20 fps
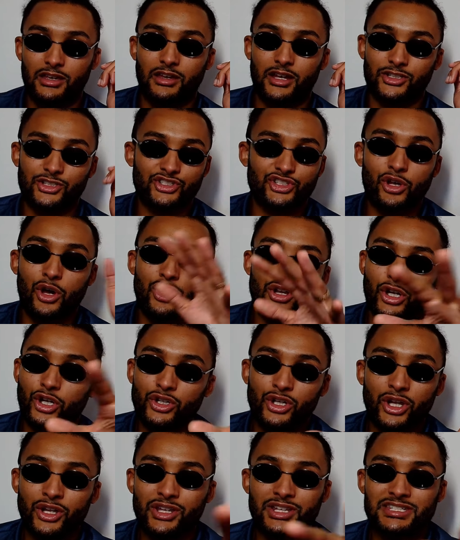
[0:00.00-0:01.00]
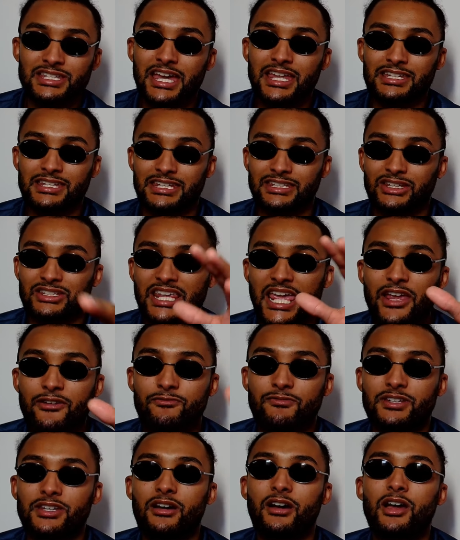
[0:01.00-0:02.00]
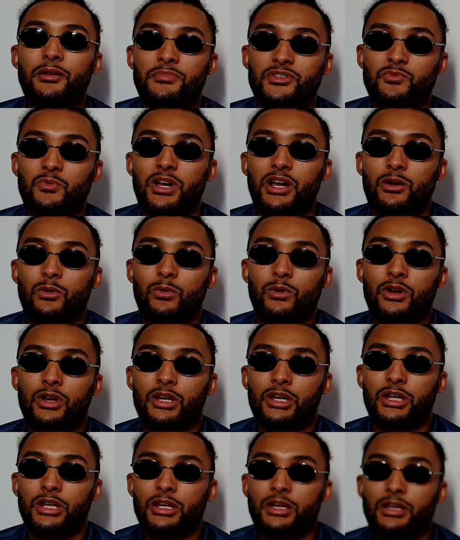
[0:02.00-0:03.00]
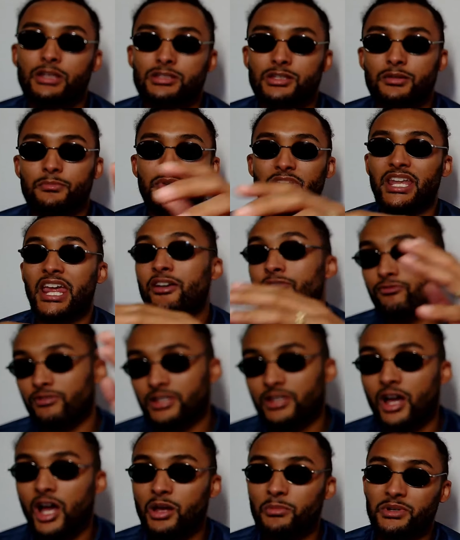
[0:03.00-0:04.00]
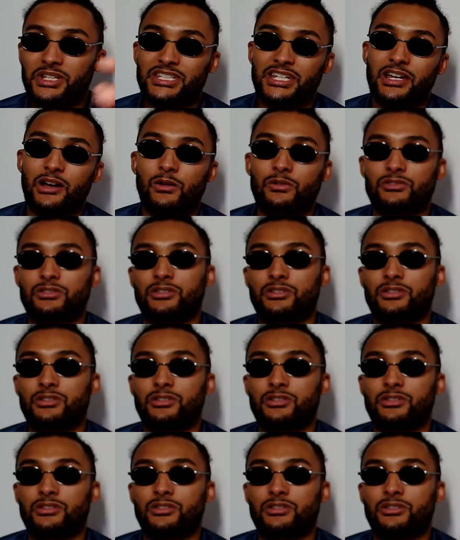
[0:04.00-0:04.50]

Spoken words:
I couldn't understand it. He does it every time as well. And every time he tells